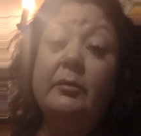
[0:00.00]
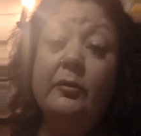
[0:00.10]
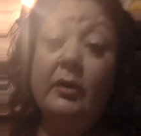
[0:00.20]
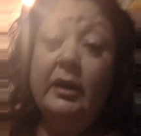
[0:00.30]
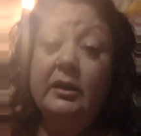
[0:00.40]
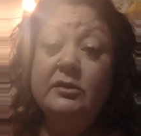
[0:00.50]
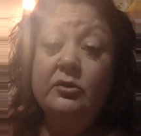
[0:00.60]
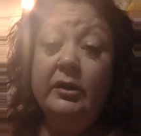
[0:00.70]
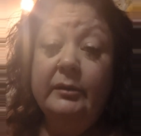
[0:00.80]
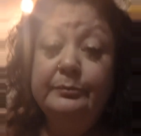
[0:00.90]
before, I had a
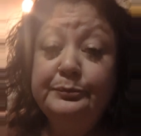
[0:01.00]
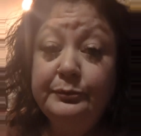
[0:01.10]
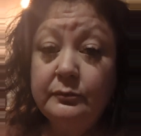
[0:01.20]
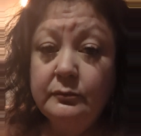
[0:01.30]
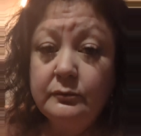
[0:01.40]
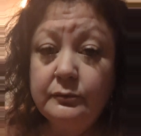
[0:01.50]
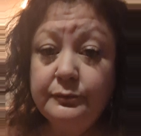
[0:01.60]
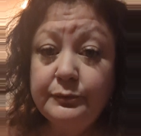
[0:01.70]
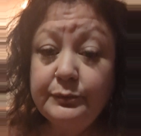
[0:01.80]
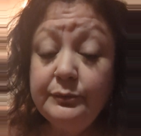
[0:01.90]
dream.
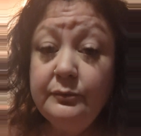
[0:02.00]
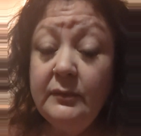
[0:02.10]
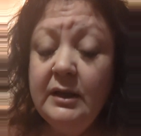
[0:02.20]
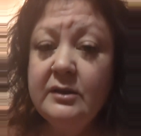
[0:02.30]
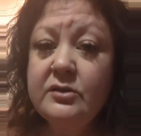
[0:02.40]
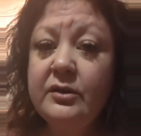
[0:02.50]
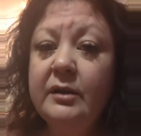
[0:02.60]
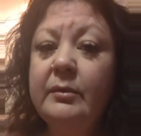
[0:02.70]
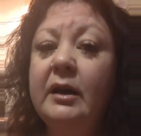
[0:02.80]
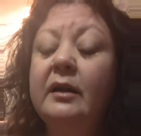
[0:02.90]
I had a
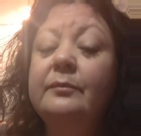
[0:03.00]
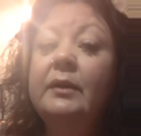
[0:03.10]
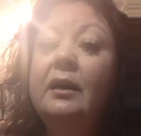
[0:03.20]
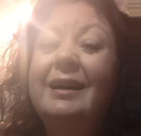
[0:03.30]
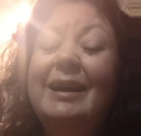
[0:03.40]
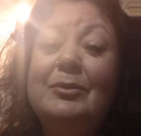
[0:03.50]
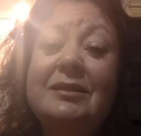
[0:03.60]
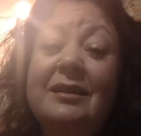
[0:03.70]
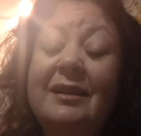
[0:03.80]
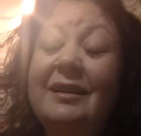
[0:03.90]
dream that I
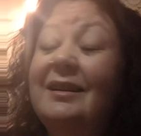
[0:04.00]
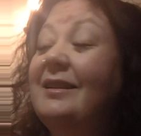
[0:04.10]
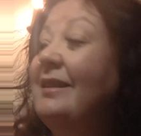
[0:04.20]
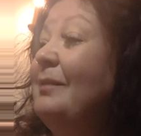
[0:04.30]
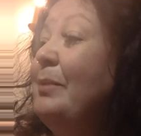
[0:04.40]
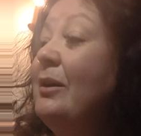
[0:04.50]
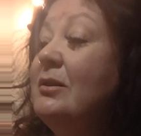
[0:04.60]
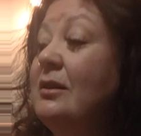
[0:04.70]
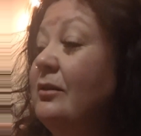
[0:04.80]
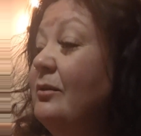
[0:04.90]
was, that
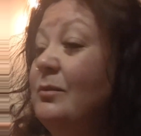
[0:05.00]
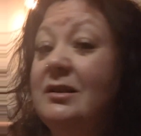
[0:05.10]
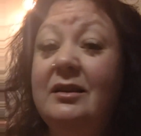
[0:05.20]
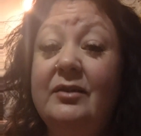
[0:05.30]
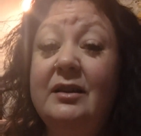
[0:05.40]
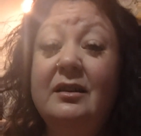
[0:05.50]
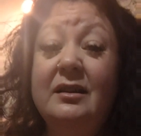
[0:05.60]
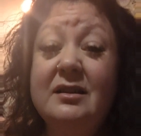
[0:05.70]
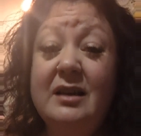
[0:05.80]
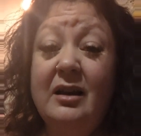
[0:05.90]
Paris Hilton was living
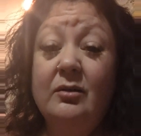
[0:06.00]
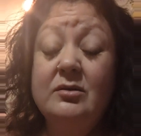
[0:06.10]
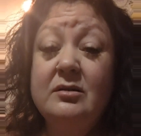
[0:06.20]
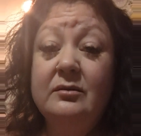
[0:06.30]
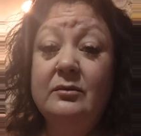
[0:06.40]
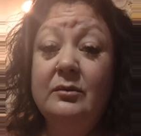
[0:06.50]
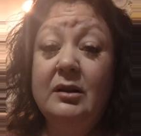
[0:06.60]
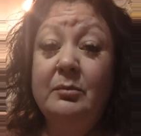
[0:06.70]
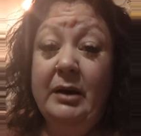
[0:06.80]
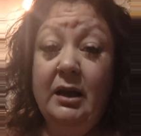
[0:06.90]
in this house
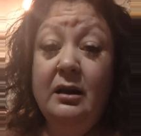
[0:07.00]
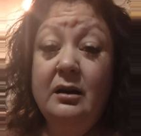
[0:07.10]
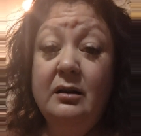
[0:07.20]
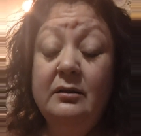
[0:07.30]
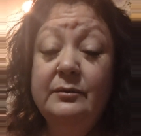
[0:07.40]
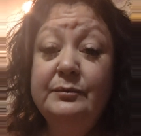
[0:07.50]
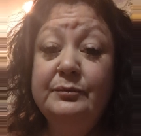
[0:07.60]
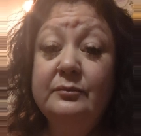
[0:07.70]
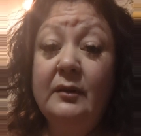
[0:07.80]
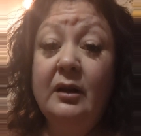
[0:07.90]
with me
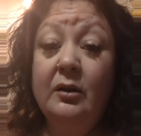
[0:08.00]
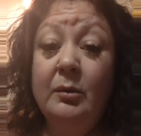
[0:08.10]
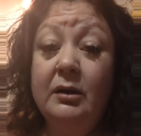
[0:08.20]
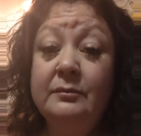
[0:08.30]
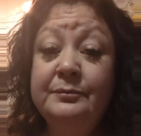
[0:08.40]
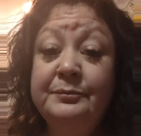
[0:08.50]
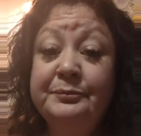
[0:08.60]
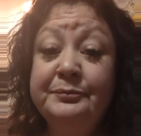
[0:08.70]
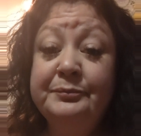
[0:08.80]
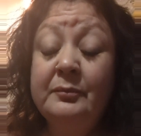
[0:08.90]
and Omar.
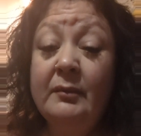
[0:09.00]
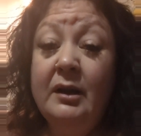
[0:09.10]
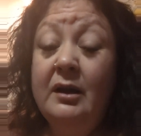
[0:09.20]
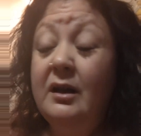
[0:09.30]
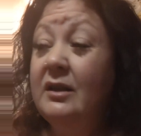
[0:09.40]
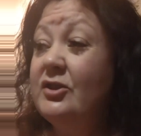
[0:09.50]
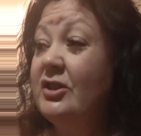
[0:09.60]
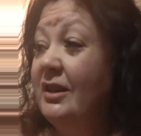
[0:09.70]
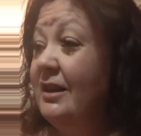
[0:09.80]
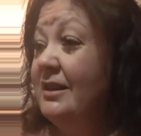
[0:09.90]
That
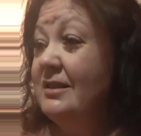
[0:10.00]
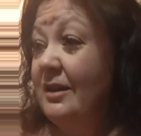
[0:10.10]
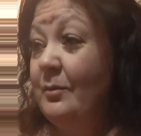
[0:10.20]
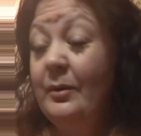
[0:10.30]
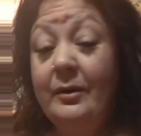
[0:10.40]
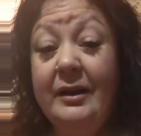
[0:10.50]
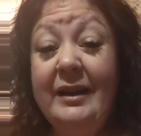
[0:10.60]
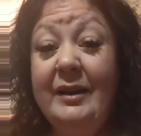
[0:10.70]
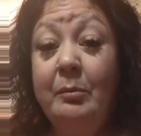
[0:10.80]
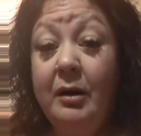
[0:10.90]
she and I decided we were going to
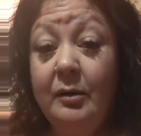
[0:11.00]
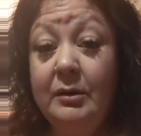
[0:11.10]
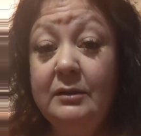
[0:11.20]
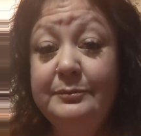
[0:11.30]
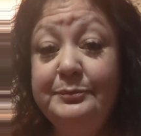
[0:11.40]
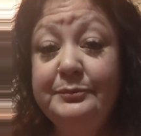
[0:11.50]
get an apartment.